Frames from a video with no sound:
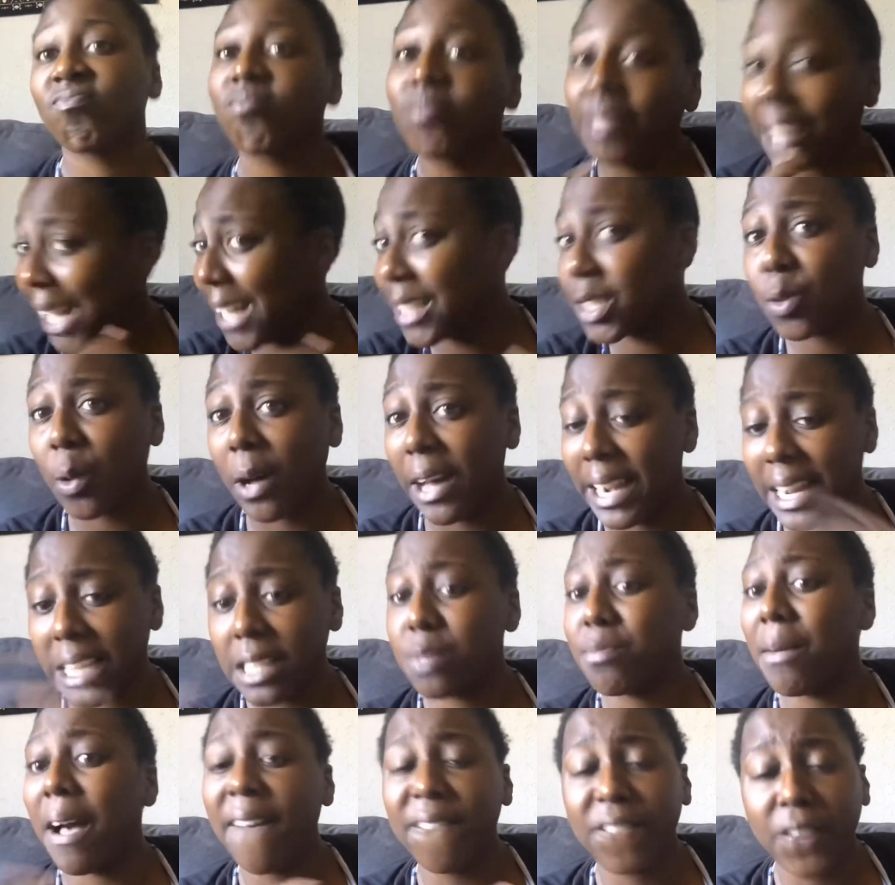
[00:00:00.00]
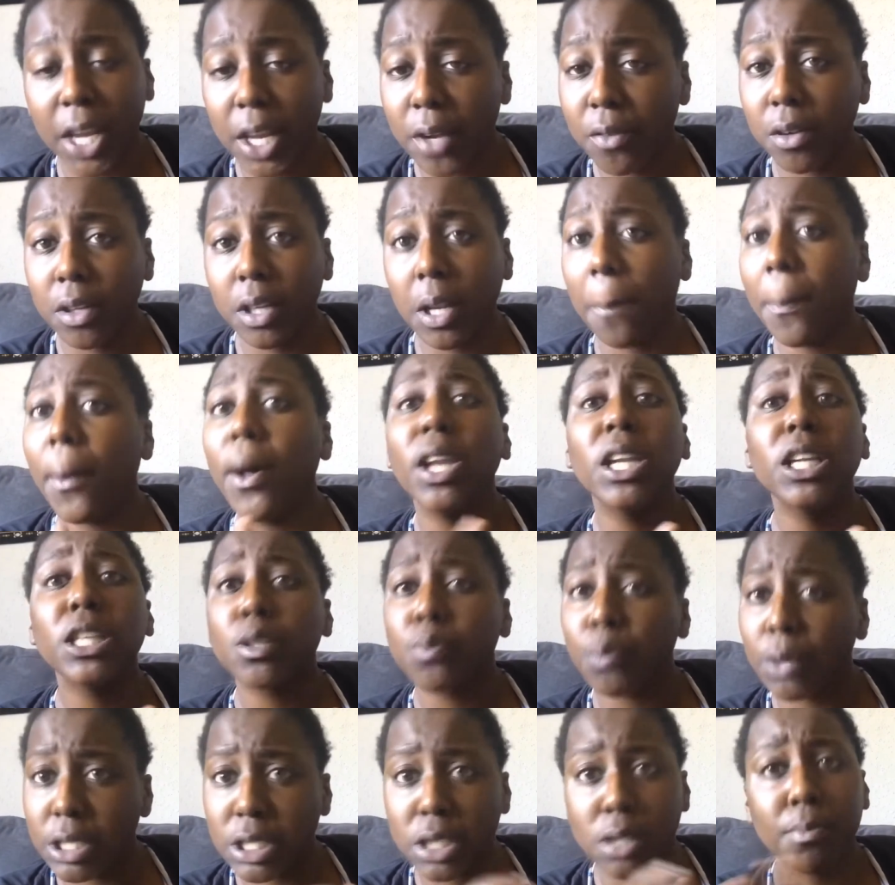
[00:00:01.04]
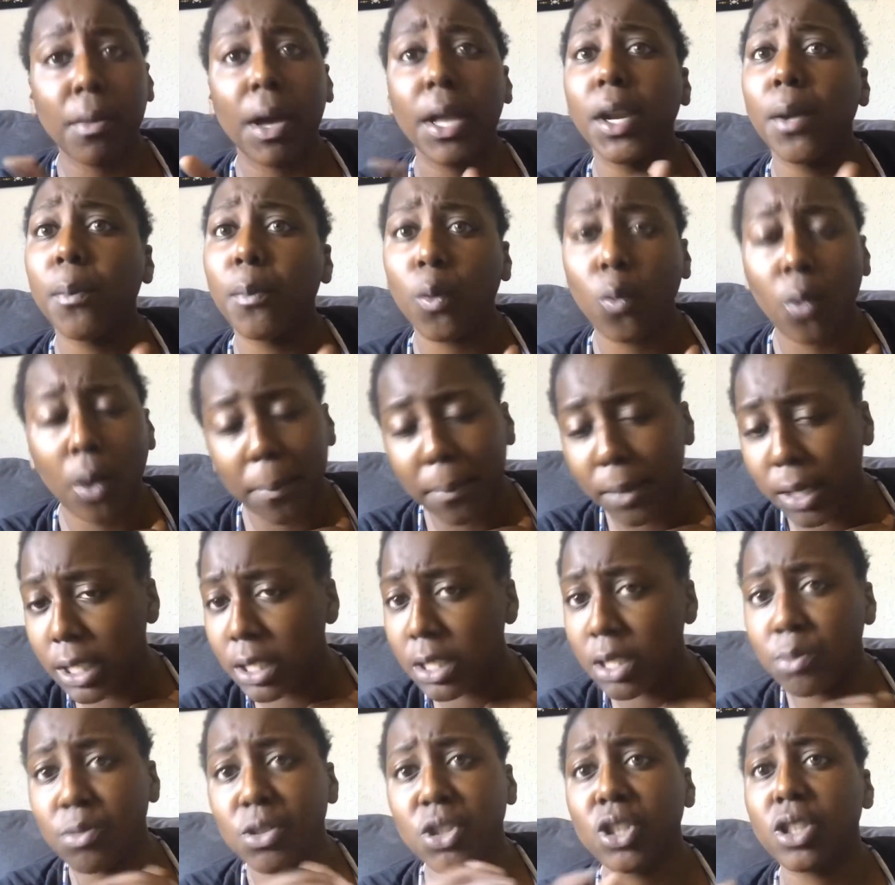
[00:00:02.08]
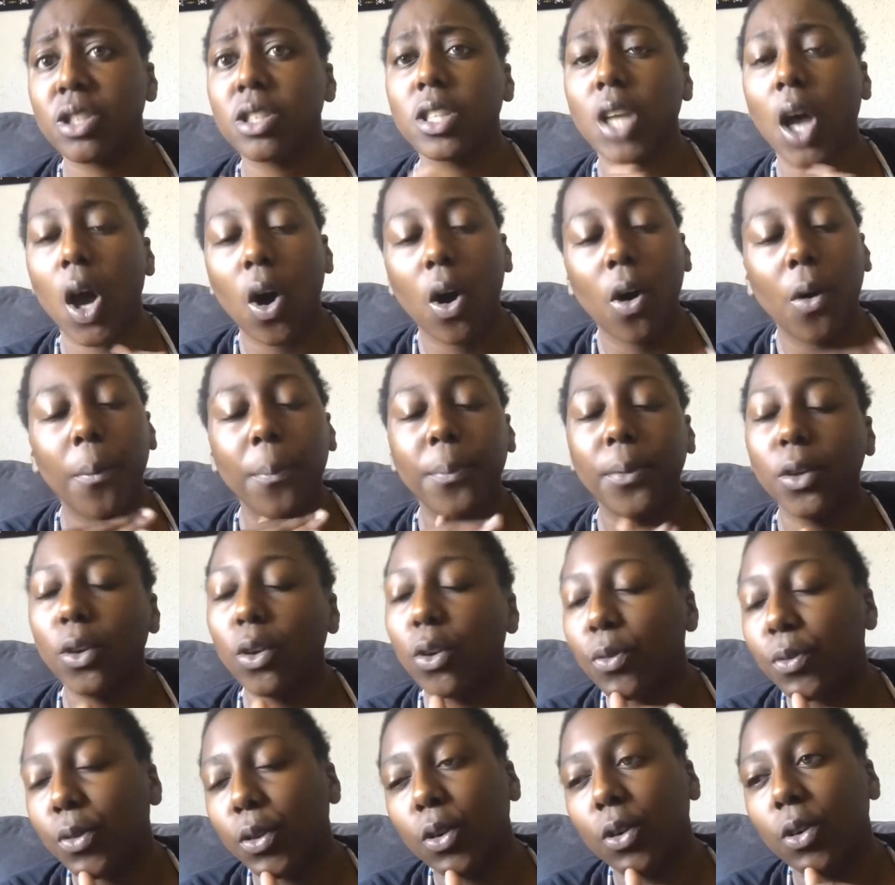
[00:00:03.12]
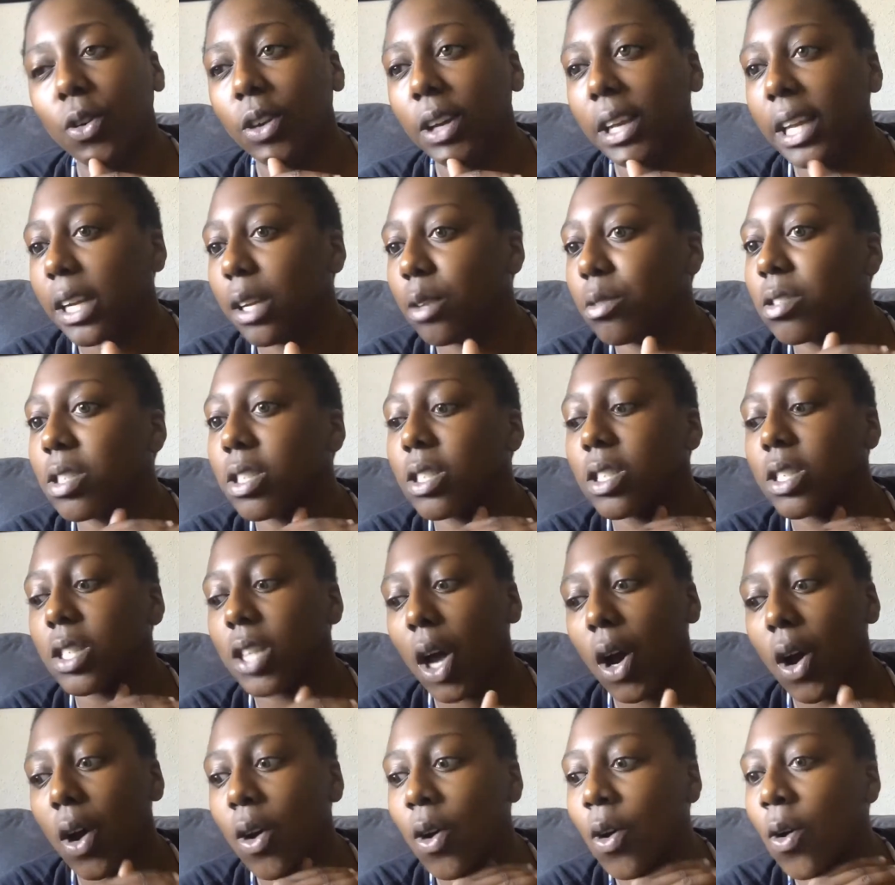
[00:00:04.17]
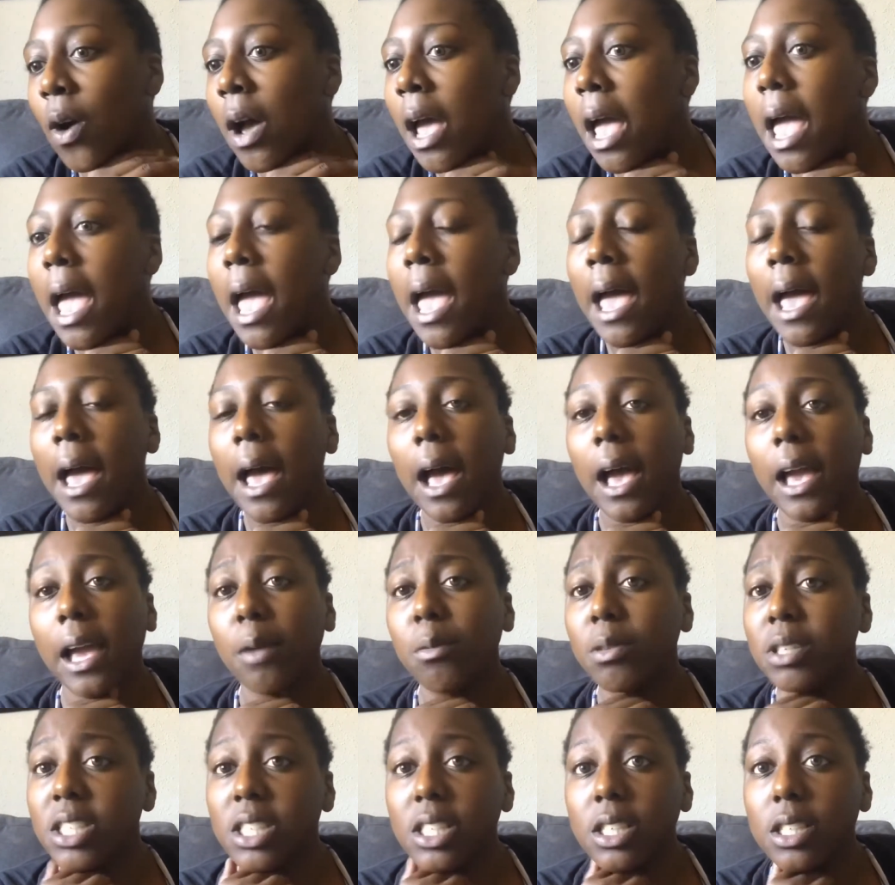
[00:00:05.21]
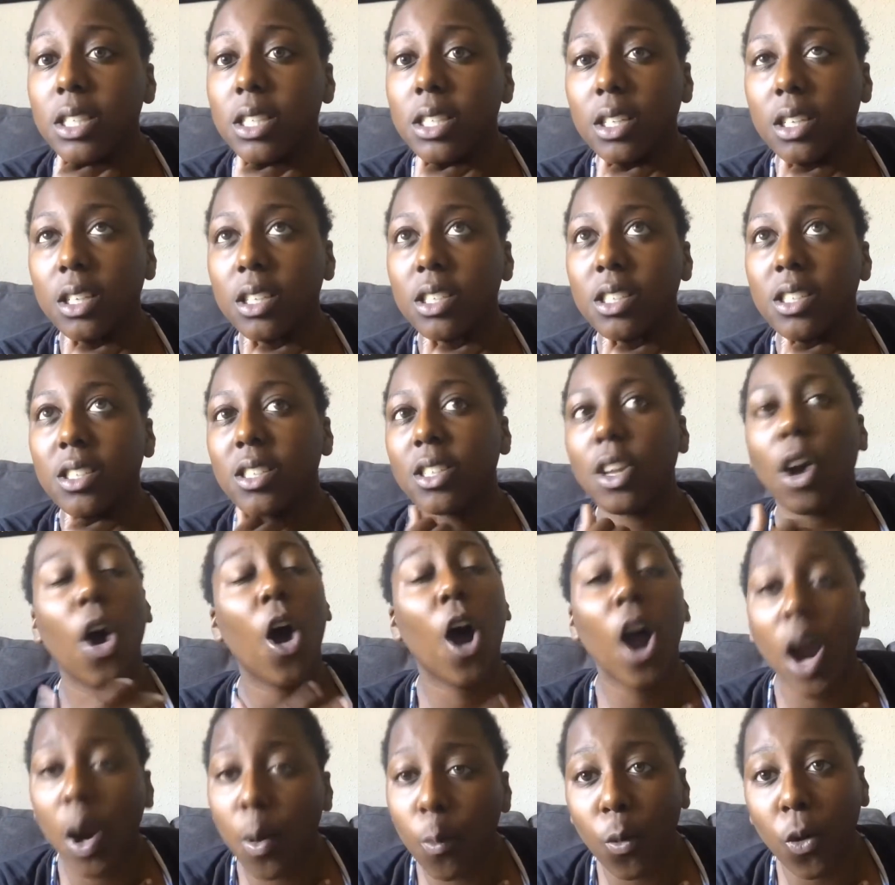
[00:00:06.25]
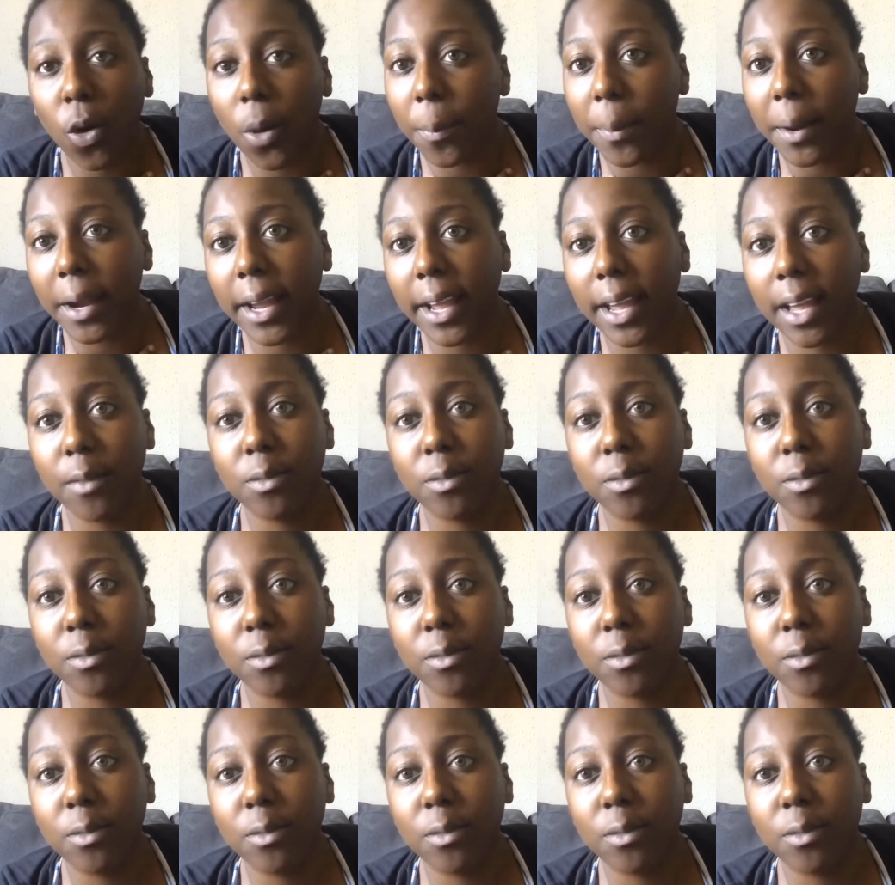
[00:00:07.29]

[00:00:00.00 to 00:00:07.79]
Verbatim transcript: that's why that's my favorite. The Polar Express is my number one because it was just so beautiful and it was just so it was just heartwarming.